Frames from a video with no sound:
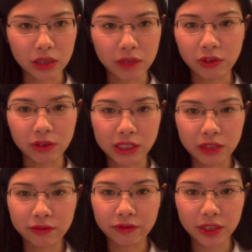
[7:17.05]
If your
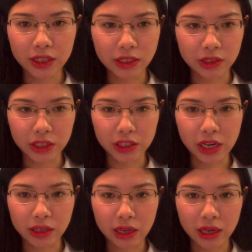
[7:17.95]
skill fits, you can
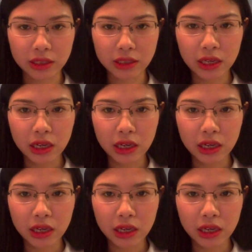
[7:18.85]
check that,